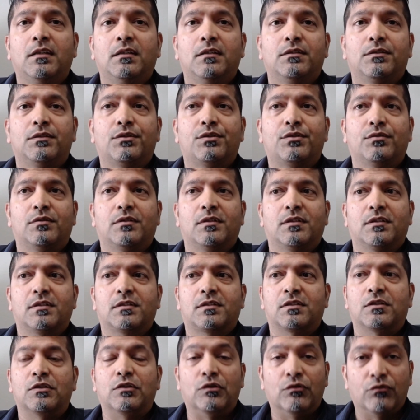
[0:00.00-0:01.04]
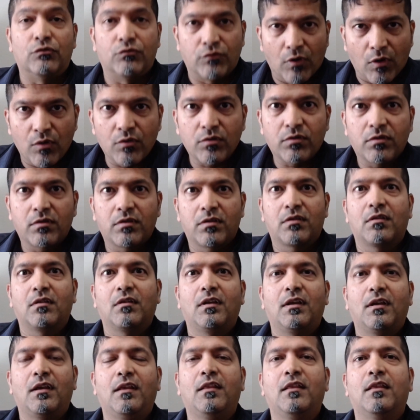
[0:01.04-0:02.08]
to this growth
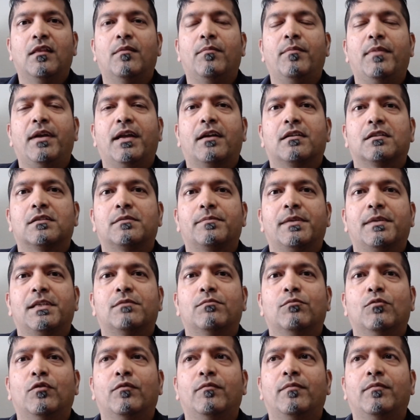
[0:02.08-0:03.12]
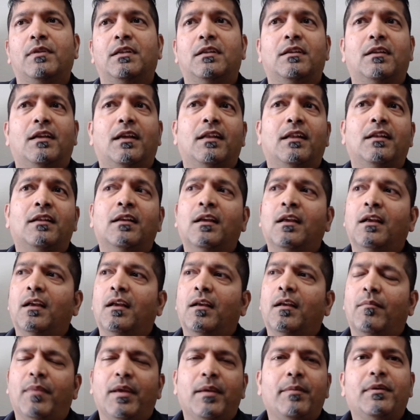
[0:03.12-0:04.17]
in the makerspace movement, and
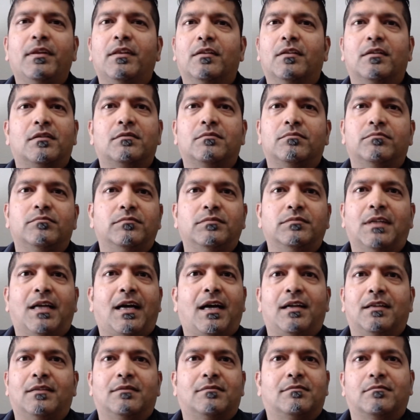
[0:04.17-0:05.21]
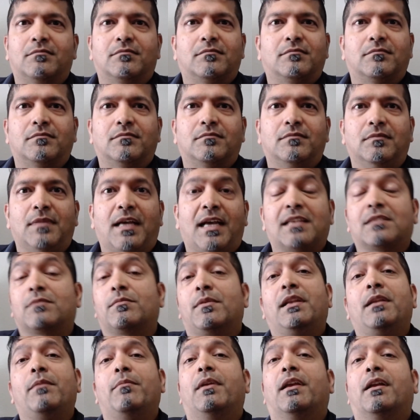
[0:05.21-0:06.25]
maybe there are not as
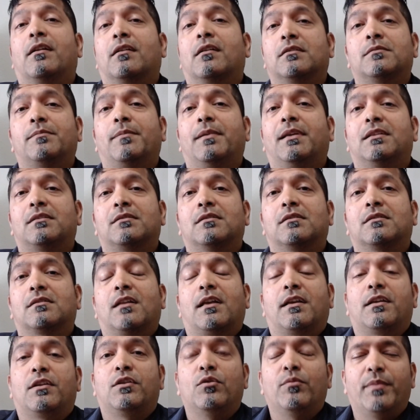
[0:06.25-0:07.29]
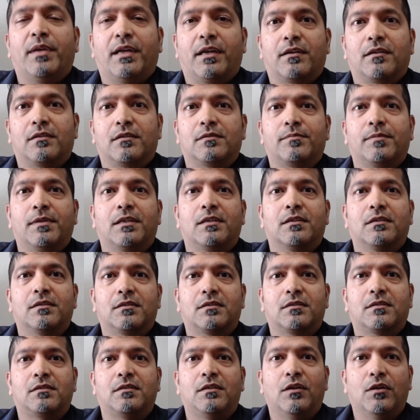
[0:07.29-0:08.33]
many makerspaces like Umakers
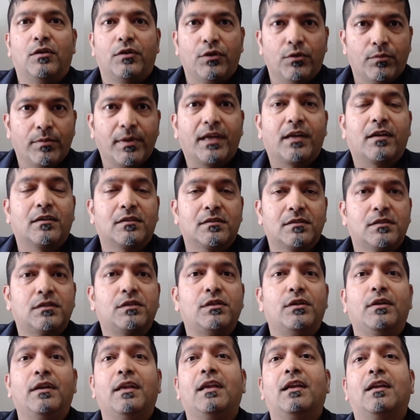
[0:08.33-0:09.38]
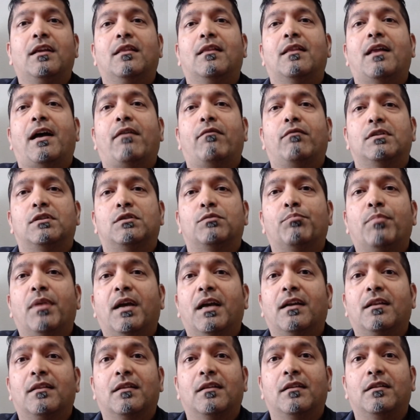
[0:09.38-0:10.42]
because Umakers is unique in that
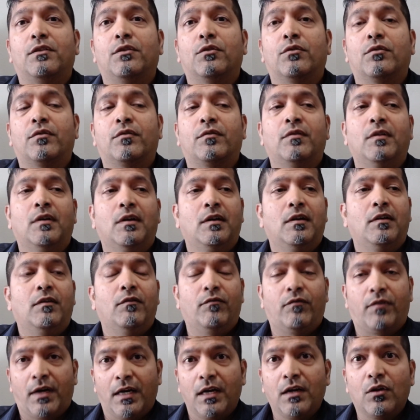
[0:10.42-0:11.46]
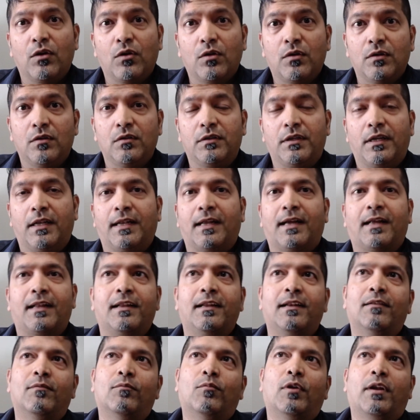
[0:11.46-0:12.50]
respect that you're very local. You're not
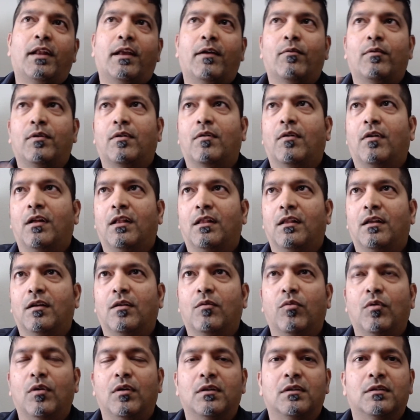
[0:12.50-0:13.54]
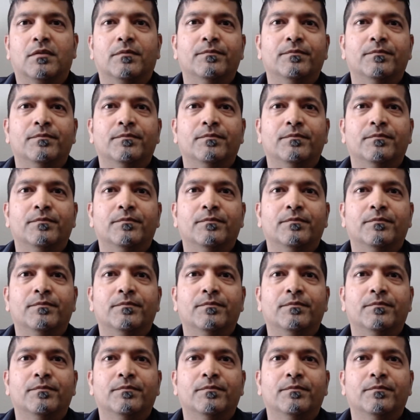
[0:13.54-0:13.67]
in what I would call a quote